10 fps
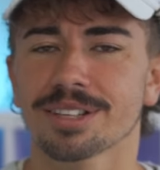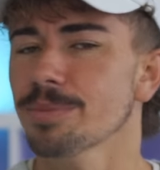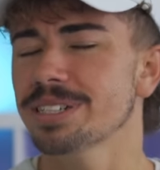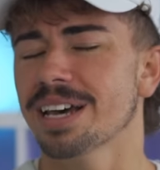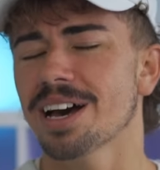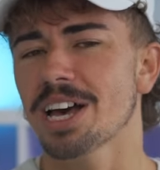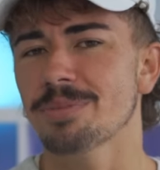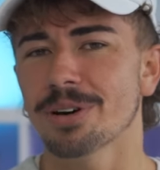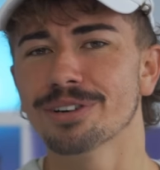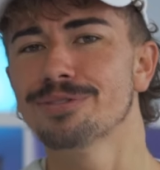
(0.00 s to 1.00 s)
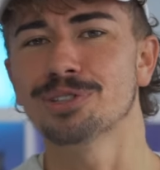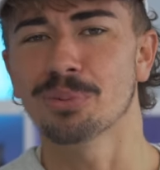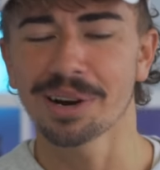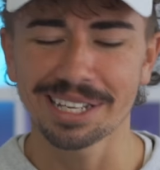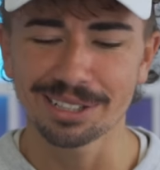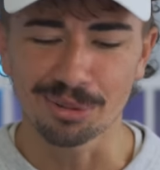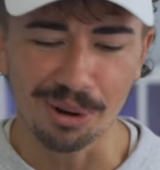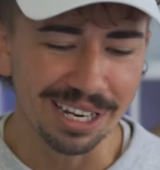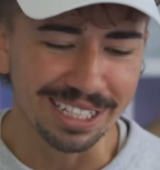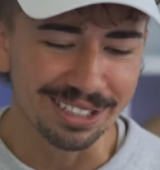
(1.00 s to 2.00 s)
Summertime of
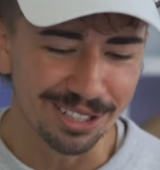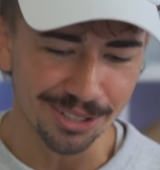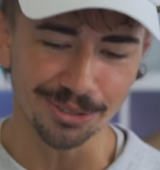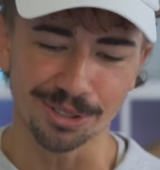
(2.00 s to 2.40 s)
2022.